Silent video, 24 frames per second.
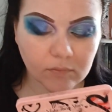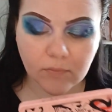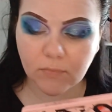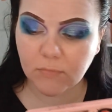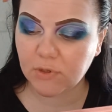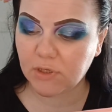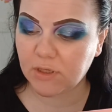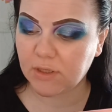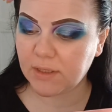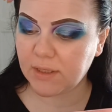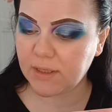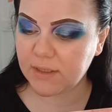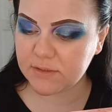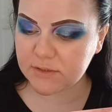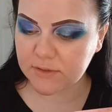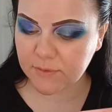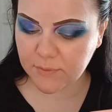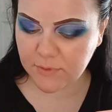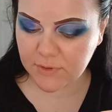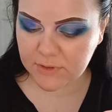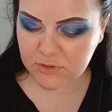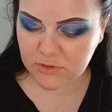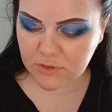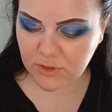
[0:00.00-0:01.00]
Okay, so
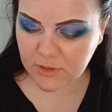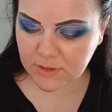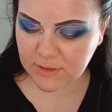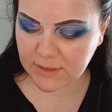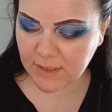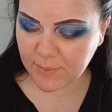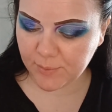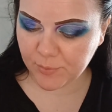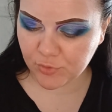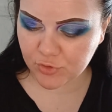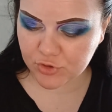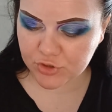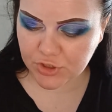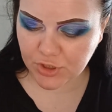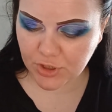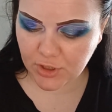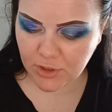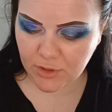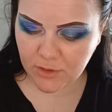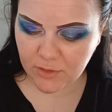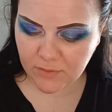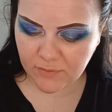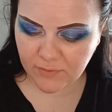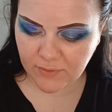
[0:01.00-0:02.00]
we turn that brush
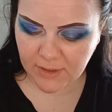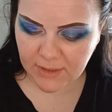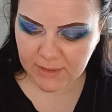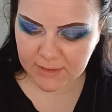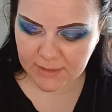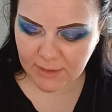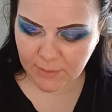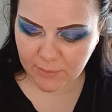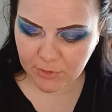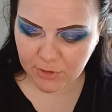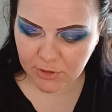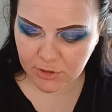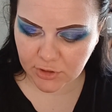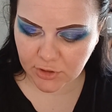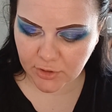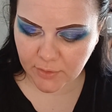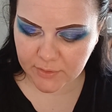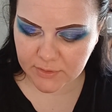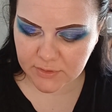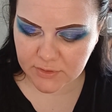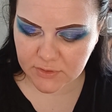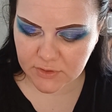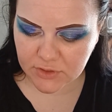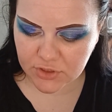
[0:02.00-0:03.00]
over and now we're going to go
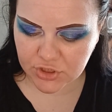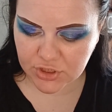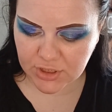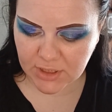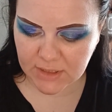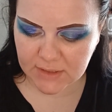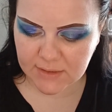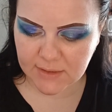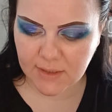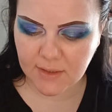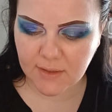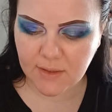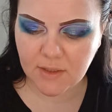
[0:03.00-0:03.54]
into the shade